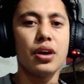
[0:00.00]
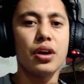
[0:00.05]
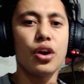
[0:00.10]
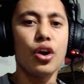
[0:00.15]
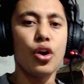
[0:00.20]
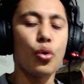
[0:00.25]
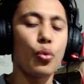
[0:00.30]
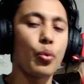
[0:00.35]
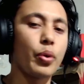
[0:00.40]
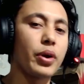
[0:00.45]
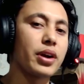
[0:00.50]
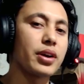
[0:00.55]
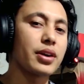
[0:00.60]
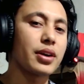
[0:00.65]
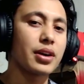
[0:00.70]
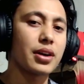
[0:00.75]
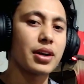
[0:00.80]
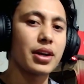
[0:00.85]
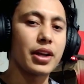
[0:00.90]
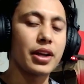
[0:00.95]
where
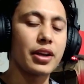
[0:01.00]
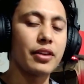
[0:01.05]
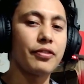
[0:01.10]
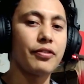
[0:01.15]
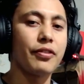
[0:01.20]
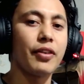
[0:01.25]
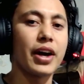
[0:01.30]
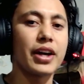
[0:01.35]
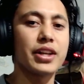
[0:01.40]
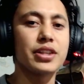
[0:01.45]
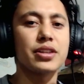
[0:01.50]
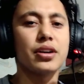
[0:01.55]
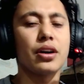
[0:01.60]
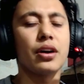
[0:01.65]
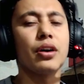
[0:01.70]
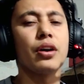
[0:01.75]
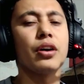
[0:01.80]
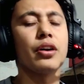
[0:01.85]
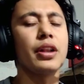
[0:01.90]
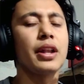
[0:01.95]
he find
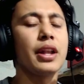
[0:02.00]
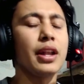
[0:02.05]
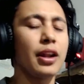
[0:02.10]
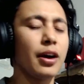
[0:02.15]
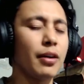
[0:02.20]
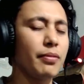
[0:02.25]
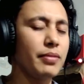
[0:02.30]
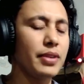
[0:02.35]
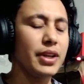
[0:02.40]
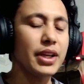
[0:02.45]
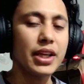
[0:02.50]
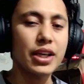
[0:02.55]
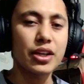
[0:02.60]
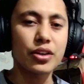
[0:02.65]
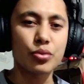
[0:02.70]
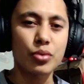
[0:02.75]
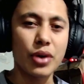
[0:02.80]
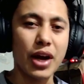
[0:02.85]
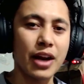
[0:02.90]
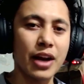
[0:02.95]
a lovely
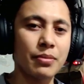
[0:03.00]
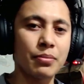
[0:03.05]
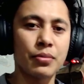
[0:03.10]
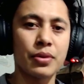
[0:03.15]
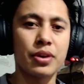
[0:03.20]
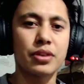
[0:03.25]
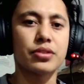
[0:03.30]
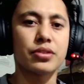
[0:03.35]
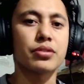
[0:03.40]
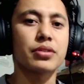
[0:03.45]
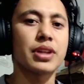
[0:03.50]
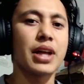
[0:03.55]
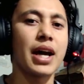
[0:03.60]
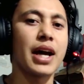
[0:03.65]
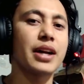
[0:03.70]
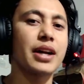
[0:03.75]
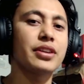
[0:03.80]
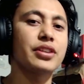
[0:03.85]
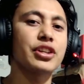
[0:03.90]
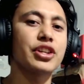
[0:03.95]
grandmother
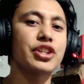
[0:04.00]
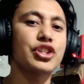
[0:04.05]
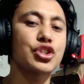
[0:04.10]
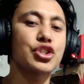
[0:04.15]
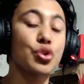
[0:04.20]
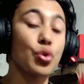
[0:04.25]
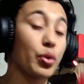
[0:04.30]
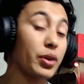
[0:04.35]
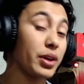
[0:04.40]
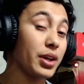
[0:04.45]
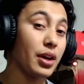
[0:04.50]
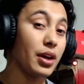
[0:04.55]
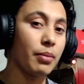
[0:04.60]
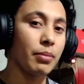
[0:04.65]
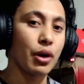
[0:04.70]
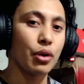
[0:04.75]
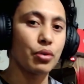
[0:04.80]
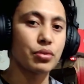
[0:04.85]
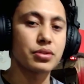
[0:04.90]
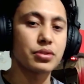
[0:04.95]
narrate the story
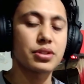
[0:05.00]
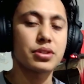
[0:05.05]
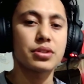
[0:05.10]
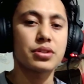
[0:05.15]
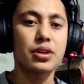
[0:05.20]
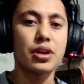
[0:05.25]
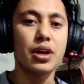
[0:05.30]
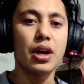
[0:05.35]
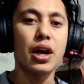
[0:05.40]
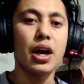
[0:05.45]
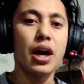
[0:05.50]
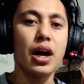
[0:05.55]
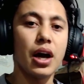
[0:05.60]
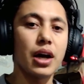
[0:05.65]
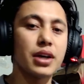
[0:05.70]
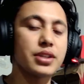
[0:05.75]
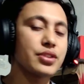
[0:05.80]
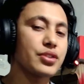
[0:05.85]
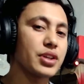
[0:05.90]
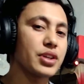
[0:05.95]
about
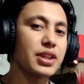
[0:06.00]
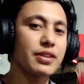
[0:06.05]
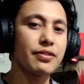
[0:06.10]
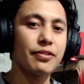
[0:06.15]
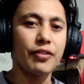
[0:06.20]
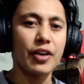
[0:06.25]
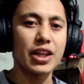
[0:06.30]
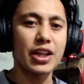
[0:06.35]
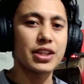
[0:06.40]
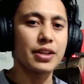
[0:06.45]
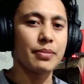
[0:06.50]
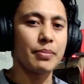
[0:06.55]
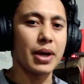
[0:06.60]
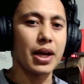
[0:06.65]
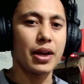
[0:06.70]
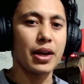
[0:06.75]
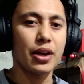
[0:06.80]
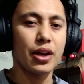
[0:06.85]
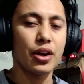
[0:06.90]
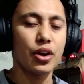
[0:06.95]
Hazrat Fatima,
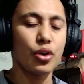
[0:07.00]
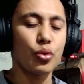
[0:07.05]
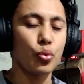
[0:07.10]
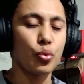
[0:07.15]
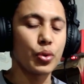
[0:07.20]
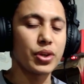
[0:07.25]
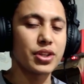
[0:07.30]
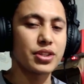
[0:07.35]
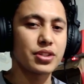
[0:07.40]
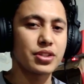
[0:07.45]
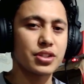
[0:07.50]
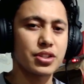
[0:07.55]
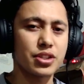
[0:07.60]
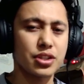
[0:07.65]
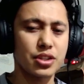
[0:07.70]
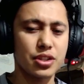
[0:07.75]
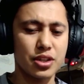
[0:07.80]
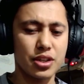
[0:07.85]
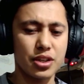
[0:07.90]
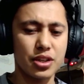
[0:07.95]

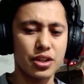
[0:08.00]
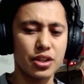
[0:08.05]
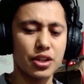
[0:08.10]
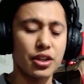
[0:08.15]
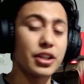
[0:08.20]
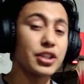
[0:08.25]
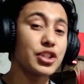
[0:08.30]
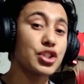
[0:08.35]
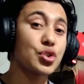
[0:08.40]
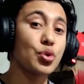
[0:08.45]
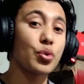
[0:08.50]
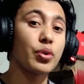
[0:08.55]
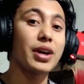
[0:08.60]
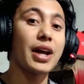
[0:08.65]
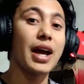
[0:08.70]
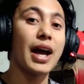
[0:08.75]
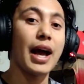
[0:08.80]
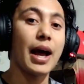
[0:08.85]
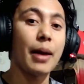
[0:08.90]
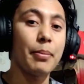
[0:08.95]
which the story
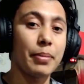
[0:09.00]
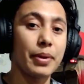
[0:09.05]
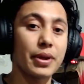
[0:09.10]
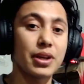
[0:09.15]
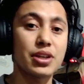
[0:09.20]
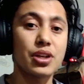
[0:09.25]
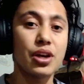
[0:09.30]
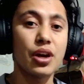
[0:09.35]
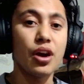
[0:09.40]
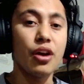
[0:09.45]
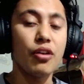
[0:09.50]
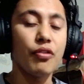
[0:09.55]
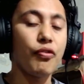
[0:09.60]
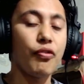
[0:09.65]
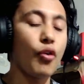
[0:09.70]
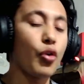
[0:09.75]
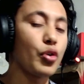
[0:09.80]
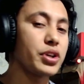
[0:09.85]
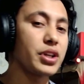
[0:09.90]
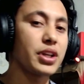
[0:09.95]
happened
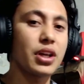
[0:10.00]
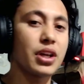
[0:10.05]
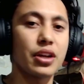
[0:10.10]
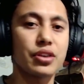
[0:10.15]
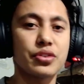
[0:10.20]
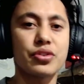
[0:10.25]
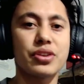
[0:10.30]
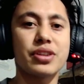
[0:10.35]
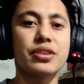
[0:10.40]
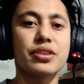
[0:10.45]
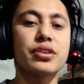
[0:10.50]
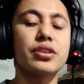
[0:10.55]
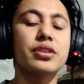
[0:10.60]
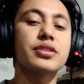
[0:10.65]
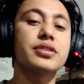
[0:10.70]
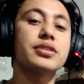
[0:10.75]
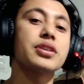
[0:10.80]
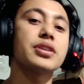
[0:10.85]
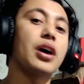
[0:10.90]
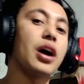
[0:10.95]
1400
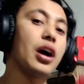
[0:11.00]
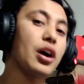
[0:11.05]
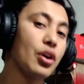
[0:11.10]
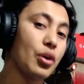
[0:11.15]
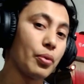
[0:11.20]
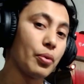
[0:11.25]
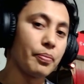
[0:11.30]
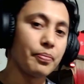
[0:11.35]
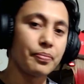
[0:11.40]
years ago.